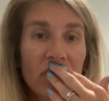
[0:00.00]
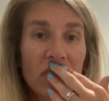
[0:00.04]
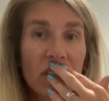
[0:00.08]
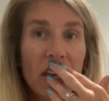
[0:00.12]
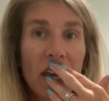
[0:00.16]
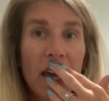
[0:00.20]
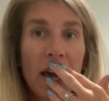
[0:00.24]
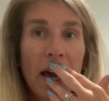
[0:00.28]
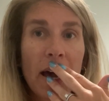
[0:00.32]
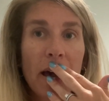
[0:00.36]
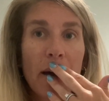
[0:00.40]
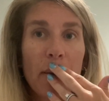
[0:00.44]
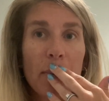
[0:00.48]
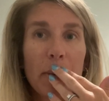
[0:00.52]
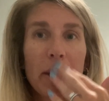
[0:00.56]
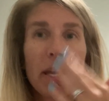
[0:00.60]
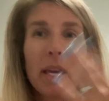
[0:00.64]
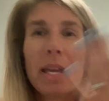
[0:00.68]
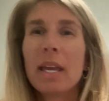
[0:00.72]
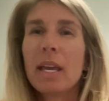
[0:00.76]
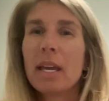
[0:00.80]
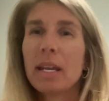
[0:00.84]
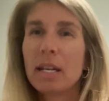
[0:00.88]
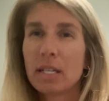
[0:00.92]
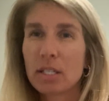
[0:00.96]

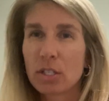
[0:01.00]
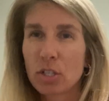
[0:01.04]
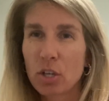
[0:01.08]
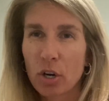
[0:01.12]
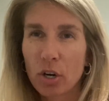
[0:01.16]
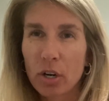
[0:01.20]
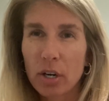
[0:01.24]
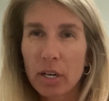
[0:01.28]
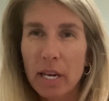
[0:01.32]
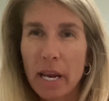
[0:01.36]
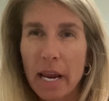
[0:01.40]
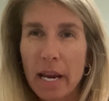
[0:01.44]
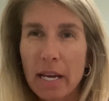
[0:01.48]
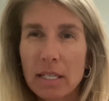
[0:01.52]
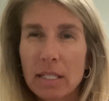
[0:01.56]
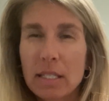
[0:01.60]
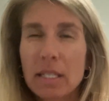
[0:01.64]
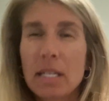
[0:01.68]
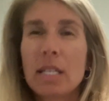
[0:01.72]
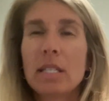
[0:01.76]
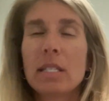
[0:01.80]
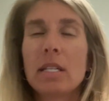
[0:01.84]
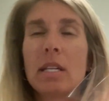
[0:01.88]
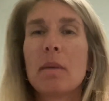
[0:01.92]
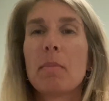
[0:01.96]
it is hurricane
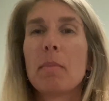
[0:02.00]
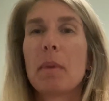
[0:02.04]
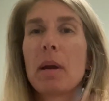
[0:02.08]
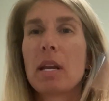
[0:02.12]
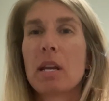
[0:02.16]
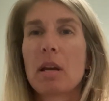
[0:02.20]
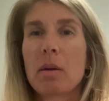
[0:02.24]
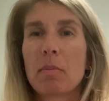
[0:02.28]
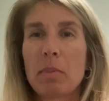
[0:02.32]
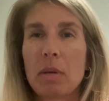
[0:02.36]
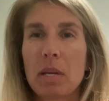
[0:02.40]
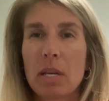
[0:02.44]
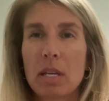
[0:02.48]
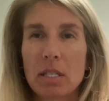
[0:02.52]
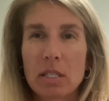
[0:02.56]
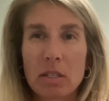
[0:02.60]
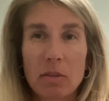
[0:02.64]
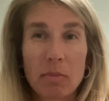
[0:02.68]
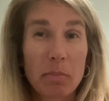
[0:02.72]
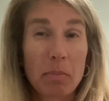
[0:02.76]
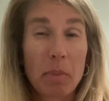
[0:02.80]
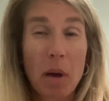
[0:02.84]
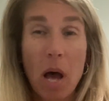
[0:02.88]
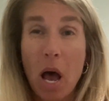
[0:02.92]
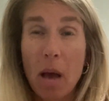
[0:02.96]
season. It might not be as
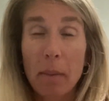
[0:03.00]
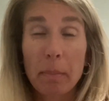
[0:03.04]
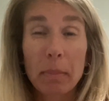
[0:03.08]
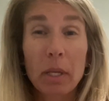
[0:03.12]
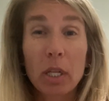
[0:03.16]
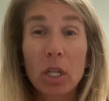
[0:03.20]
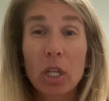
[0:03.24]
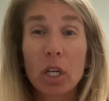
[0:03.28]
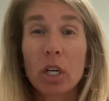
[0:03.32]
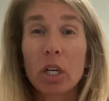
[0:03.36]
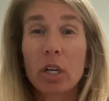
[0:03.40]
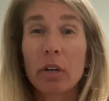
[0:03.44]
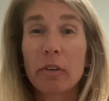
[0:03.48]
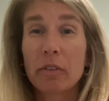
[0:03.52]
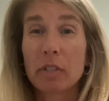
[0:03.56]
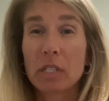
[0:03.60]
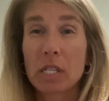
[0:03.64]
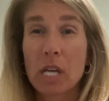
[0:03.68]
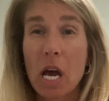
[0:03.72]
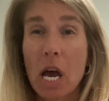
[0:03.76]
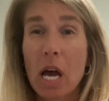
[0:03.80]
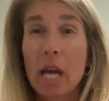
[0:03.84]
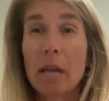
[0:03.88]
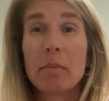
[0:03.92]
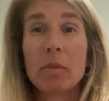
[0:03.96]
popular of a
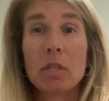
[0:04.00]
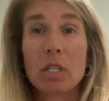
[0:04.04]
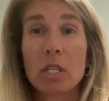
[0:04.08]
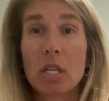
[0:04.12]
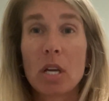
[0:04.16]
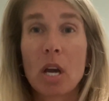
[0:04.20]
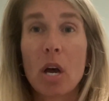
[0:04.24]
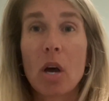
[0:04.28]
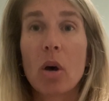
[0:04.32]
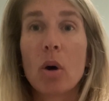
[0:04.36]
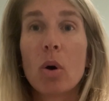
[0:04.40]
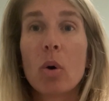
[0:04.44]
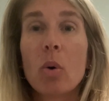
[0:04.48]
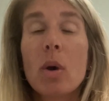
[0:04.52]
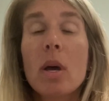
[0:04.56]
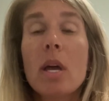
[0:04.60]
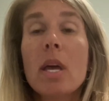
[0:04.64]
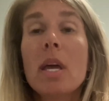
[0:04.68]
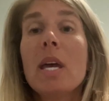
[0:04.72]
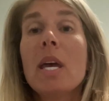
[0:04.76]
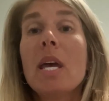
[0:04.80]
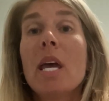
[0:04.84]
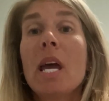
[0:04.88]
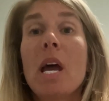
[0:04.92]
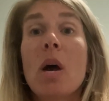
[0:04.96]
time to go.
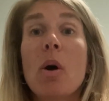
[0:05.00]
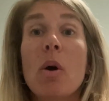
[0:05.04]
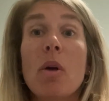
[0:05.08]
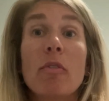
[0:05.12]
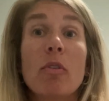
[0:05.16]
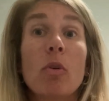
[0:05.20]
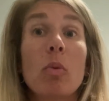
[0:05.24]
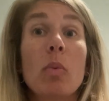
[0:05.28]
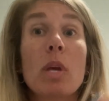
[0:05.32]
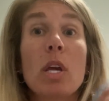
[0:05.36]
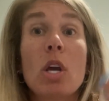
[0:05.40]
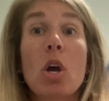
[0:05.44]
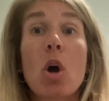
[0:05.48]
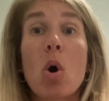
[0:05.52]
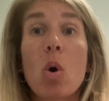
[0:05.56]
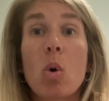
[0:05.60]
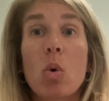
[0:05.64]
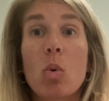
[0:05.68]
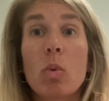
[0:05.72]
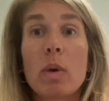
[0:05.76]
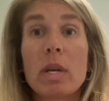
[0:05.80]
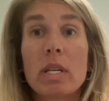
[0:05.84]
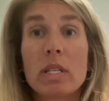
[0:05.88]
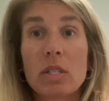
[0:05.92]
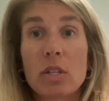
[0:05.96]
However, we
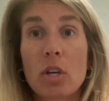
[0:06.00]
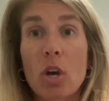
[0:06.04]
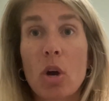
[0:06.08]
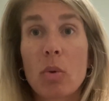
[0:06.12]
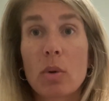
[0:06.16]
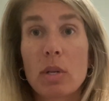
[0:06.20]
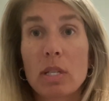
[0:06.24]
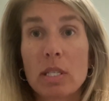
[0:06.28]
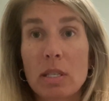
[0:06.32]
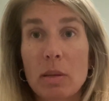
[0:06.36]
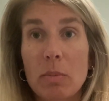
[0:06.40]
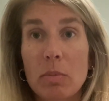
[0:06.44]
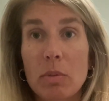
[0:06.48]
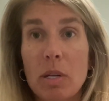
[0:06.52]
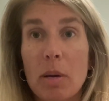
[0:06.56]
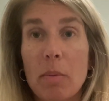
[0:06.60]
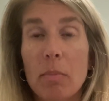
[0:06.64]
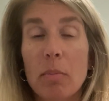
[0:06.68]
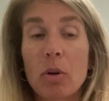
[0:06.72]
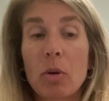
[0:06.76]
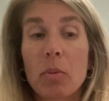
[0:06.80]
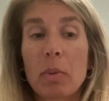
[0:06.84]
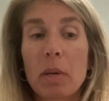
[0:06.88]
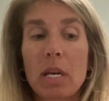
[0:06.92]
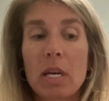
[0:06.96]
always go in
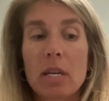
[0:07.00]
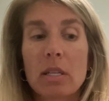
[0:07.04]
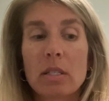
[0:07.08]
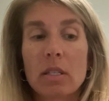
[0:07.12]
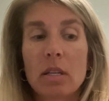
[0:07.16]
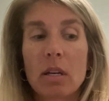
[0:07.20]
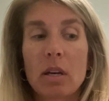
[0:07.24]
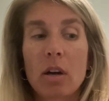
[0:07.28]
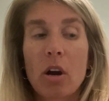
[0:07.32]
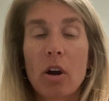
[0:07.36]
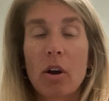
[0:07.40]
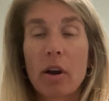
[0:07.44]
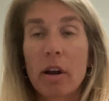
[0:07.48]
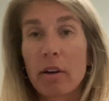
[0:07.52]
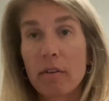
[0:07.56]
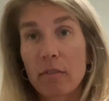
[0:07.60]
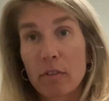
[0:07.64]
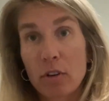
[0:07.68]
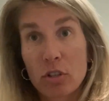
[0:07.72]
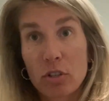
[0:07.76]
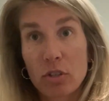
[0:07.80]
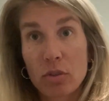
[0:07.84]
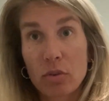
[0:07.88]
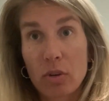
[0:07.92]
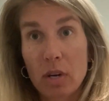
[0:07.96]
September because our
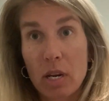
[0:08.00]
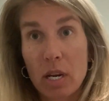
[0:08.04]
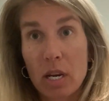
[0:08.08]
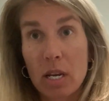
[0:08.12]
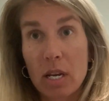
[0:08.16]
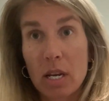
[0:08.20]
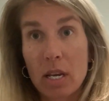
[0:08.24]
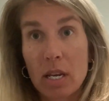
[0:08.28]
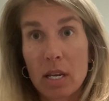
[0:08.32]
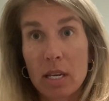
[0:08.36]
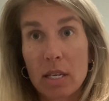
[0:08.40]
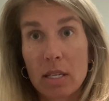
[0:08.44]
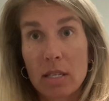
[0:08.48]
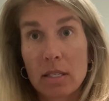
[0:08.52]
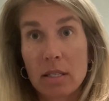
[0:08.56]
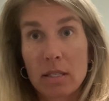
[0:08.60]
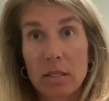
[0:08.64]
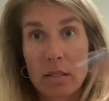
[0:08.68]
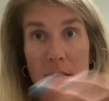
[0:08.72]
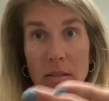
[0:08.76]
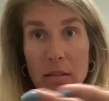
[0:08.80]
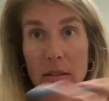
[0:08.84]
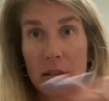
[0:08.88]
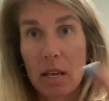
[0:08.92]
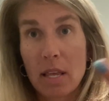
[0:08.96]
anniversary
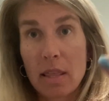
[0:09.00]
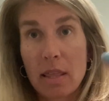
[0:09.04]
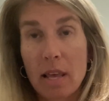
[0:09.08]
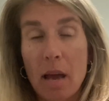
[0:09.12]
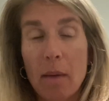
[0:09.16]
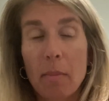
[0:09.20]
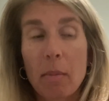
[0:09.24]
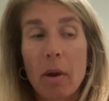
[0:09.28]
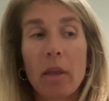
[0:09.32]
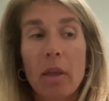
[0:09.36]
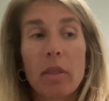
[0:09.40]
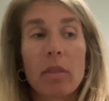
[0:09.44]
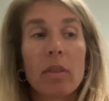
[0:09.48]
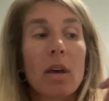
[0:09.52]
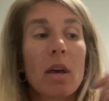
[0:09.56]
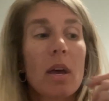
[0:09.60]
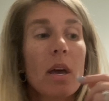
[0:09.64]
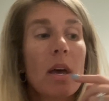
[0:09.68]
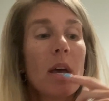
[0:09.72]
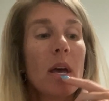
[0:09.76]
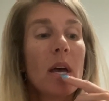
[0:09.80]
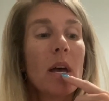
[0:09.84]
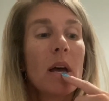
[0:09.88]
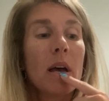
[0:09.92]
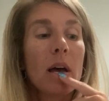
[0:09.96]
is in that month.
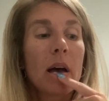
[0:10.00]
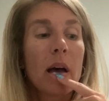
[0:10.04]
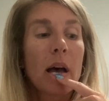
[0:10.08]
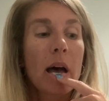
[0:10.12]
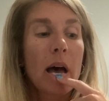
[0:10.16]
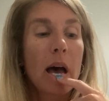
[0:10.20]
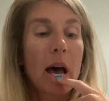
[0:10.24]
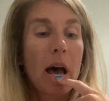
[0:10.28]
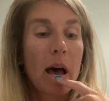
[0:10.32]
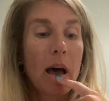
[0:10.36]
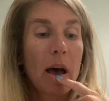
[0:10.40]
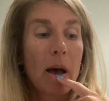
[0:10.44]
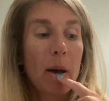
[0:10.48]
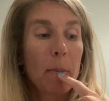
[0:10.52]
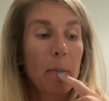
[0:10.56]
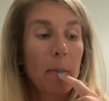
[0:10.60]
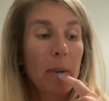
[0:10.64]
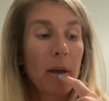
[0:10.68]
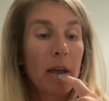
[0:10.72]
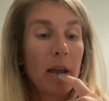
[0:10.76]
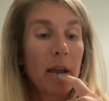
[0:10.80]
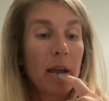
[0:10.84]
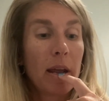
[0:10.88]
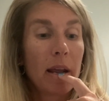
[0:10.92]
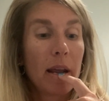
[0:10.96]

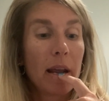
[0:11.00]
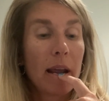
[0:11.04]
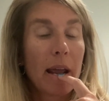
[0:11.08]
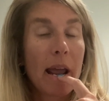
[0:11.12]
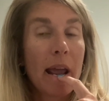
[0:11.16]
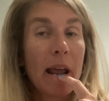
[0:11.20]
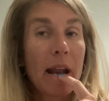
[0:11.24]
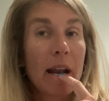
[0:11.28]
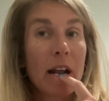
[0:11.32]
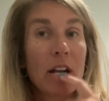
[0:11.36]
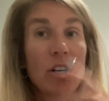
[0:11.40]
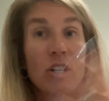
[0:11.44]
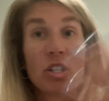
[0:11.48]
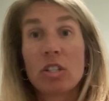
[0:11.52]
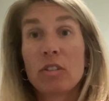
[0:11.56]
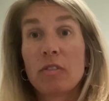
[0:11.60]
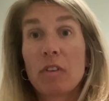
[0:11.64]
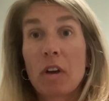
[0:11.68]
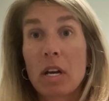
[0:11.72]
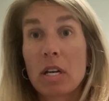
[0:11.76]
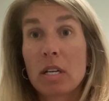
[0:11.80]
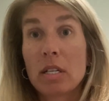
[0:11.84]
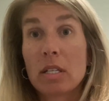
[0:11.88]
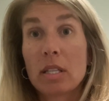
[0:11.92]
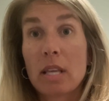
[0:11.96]
And I just
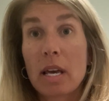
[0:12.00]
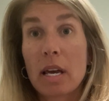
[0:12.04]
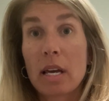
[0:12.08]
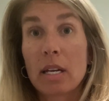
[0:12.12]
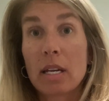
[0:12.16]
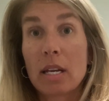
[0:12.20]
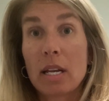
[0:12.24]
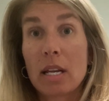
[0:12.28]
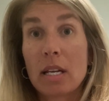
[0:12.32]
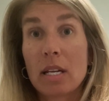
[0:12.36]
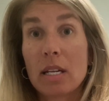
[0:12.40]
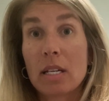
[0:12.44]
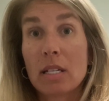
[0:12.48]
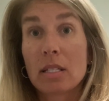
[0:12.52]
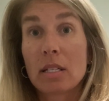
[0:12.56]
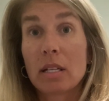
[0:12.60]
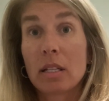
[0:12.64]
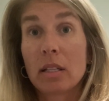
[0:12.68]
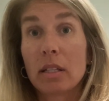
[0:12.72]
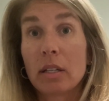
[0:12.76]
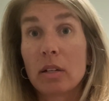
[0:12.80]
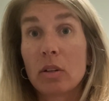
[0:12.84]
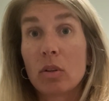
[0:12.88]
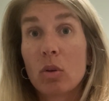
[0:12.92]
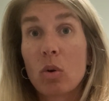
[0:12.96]
find that it is a
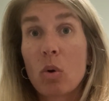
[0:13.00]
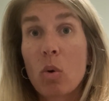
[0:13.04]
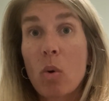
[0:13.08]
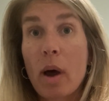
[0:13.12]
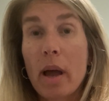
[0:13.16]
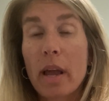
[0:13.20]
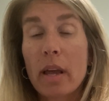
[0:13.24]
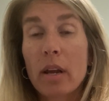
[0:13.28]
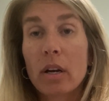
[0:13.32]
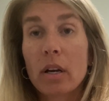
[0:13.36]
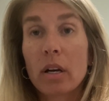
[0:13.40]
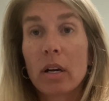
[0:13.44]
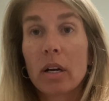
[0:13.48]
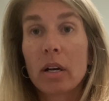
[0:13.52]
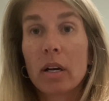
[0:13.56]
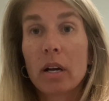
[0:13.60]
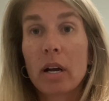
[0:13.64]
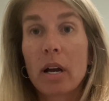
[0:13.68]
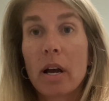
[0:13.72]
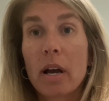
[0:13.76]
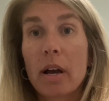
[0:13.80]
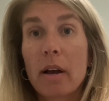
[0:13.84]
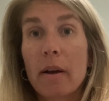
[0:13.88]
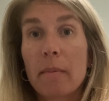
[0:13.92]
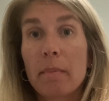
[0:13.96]
little quieter,
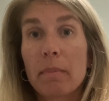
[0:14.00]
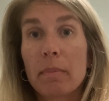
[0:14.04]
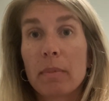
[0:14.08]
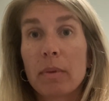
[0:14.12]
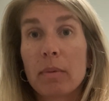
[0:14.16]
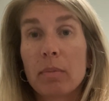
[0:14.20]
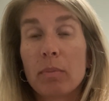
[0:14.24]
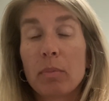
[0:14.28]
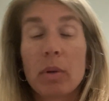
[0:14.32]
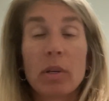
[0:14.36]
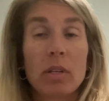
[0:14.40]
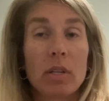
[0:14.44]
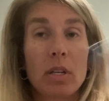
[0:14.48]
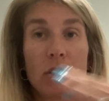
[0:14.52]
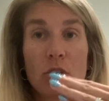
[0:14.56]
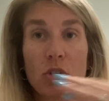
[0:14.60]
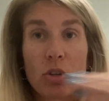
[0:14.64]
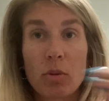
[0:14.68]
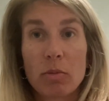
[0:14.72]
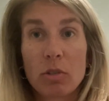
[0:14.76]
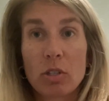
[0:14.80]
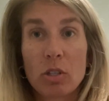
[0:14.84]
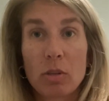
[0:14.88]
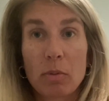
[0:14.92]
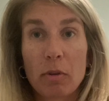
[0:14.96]
but in
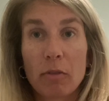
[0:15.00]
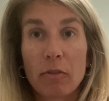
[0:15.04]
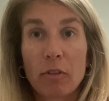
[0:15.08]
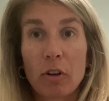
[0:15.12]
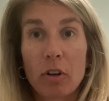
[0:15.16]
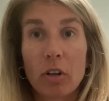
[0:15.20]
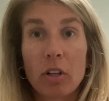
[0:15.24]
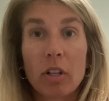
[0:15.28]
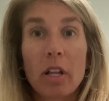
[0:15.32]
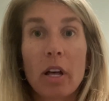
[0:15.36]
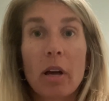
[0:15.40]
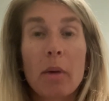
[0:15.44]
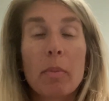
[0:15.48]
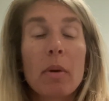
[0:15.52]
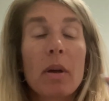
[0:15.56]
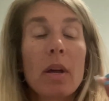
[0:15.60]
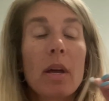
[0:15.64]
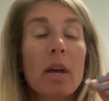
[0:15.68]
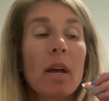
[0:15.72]
terms of the preferred club,